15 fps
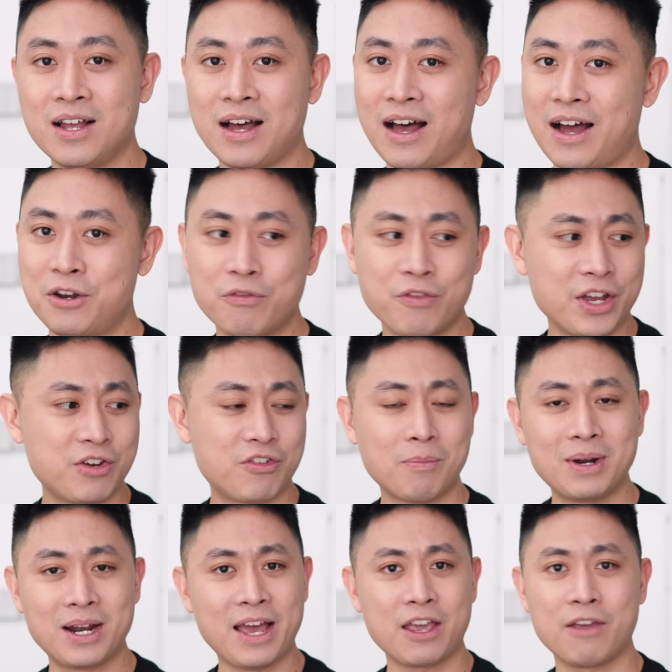Don't forget to drop
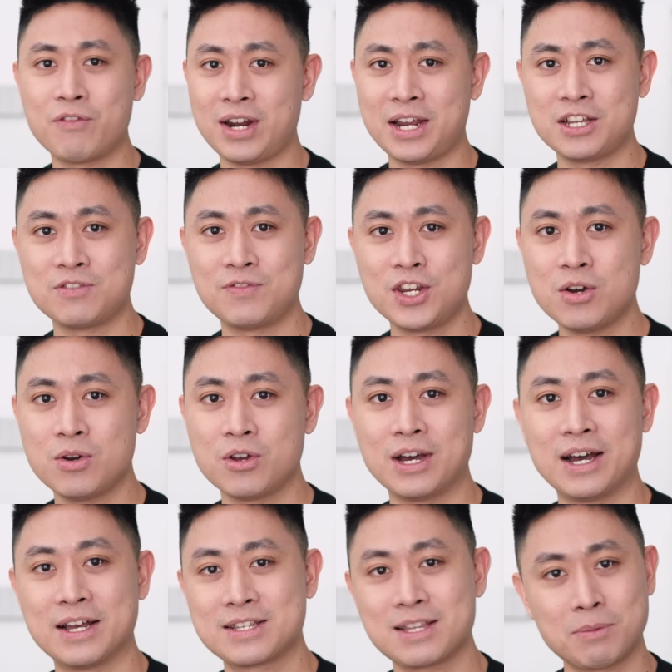a like if you like this video,
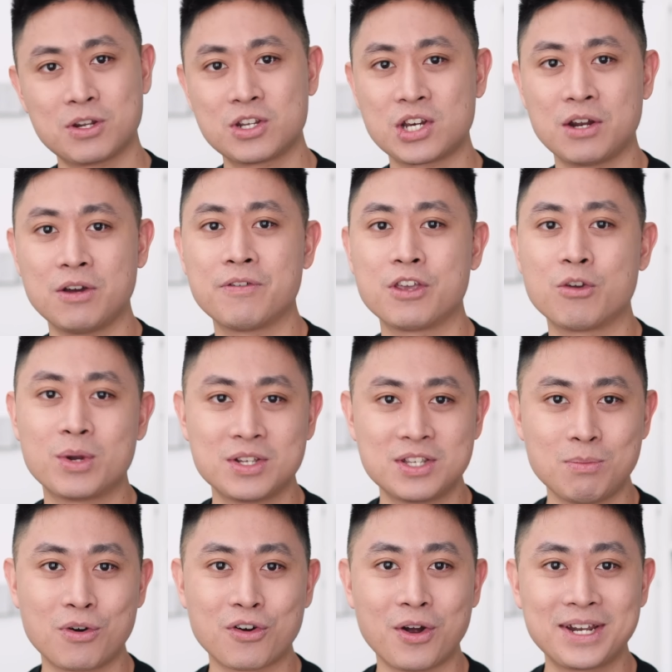sub to the channel if you want to see
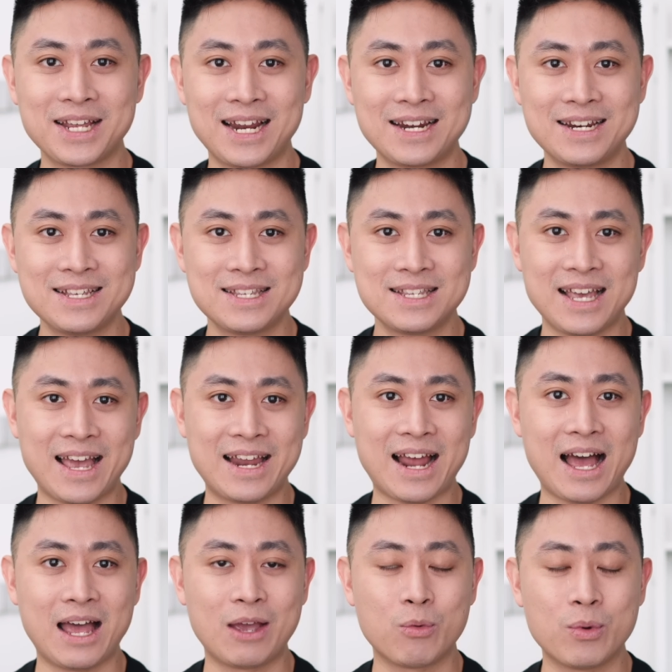more content like this, and
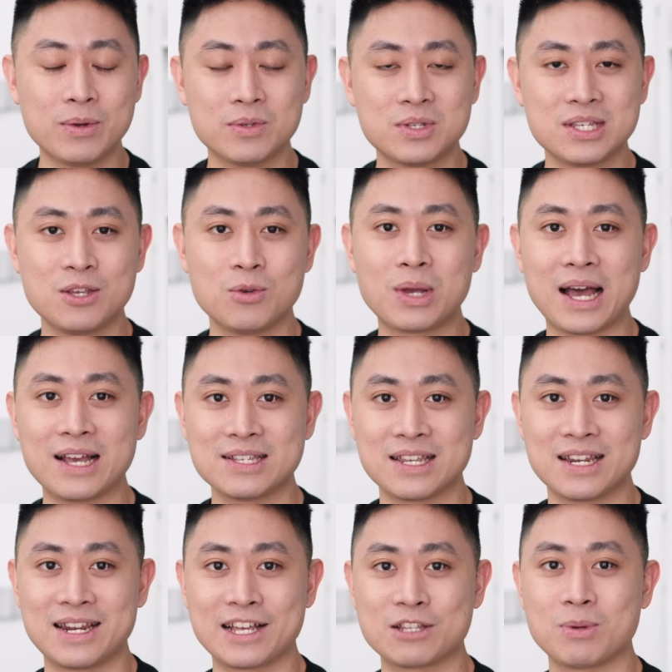I will see you guys in
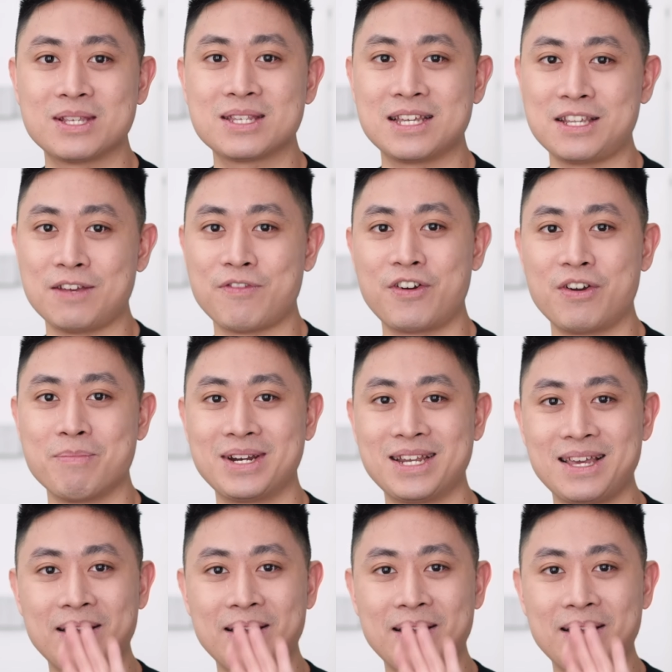the next one. Stay safe, everybody.